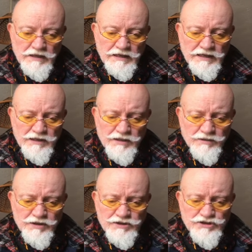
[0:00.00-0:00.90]
And I'm
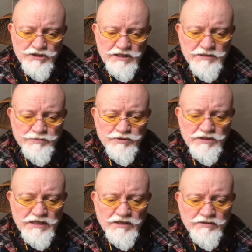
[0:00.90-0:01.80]
going to try to put
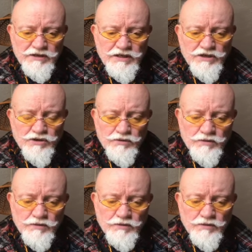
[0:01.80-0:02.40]
together a new